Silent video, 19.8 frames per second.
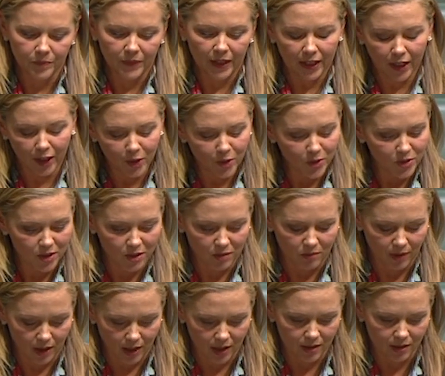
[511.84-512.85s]
And I also
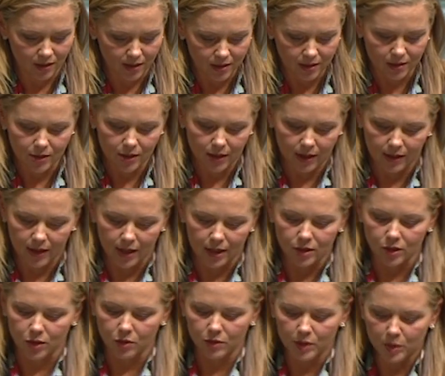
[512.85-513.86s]
recognise and shout out
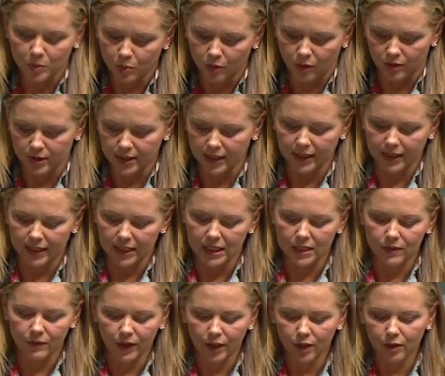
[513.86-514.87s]
to Chris Proctor and
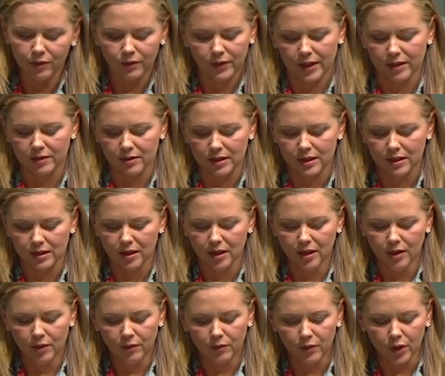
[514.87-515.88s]
his fellow founders
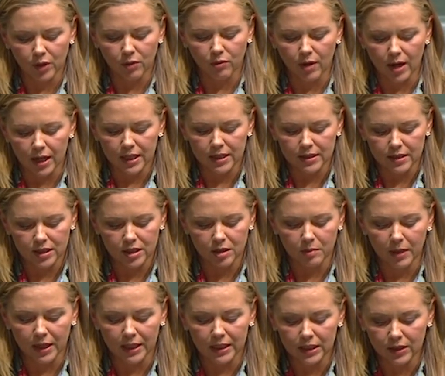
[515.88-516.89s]
for creating such a
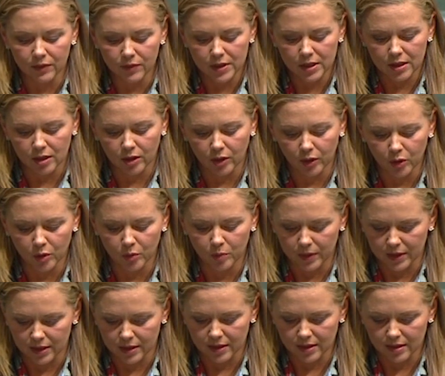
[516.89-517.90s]
magnificent local
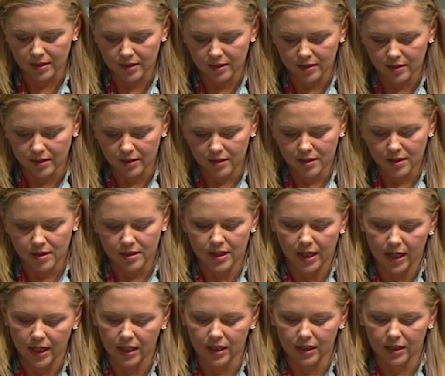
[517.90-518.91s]
business,
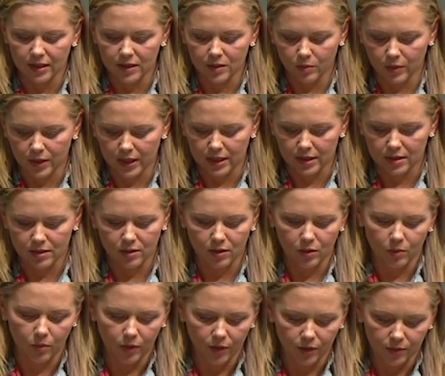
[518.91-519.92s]
taking its wares to
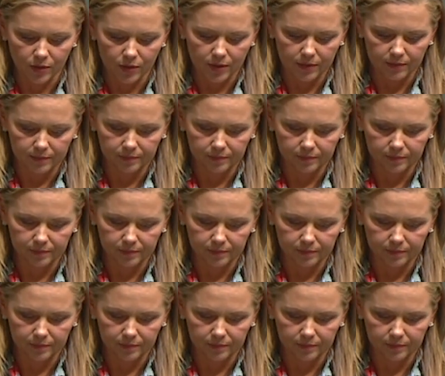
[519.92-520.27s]
the world.